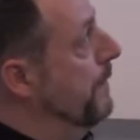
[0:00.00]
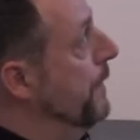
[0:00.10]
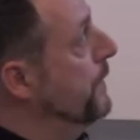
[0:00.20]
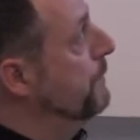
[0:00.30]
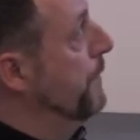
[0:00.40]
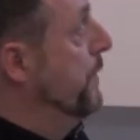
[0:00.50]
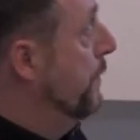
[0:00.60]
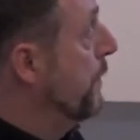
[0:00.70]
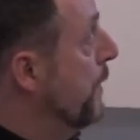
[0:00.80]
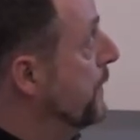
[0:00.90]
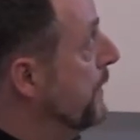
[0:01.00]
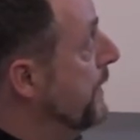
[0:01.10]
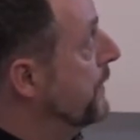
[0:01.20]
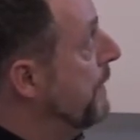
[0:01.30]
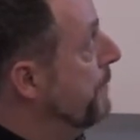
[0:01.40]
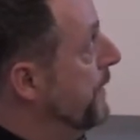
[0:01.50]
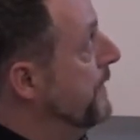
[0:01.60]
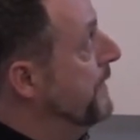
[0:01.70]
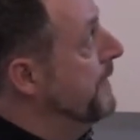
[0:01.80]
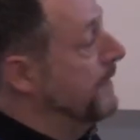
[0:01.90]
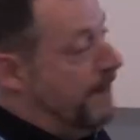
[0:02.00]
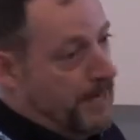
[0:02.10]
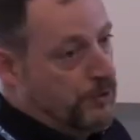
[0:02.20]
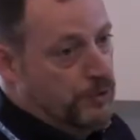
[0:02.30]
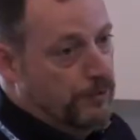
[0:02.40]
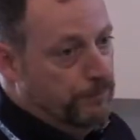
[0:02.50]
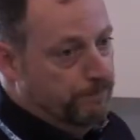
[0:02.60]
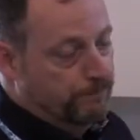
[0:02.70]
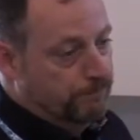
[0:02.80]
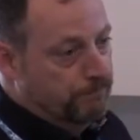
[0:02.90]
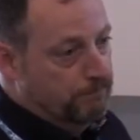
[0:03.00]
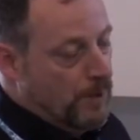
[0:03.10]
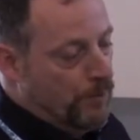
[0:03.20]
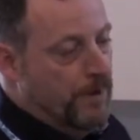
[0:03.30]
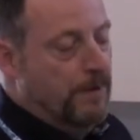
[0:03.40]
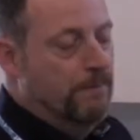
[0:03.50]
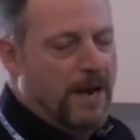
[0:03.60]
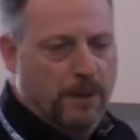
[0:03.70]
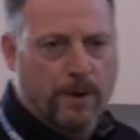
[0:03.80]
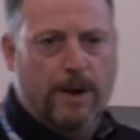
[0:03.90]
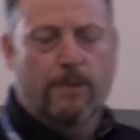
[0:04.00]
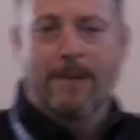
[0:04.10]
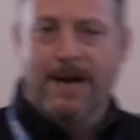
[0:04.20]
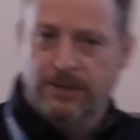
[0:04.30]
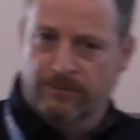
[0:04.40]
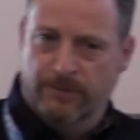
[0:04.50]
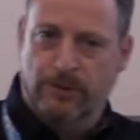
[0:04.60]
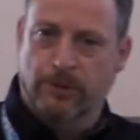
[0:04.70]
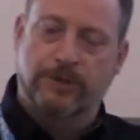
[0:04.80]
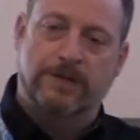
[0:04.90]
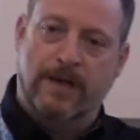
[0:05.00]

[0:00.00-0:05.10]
noise, but you're going to need something d-dimensional. By the way, we might have reduced